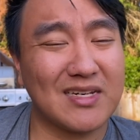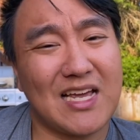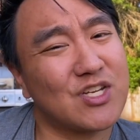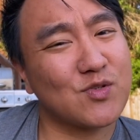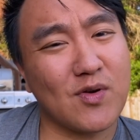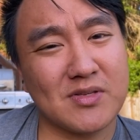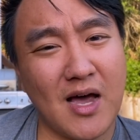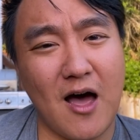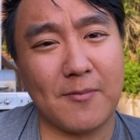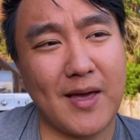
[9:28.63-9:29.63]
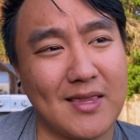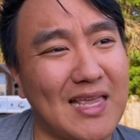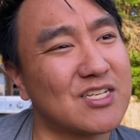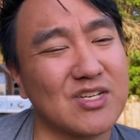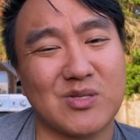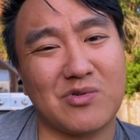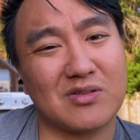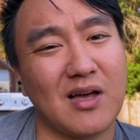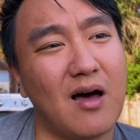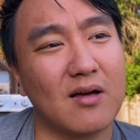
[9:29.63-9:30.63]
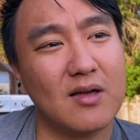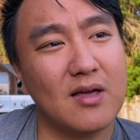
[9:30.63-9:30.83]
And that's just real talk, man. That's just real talk.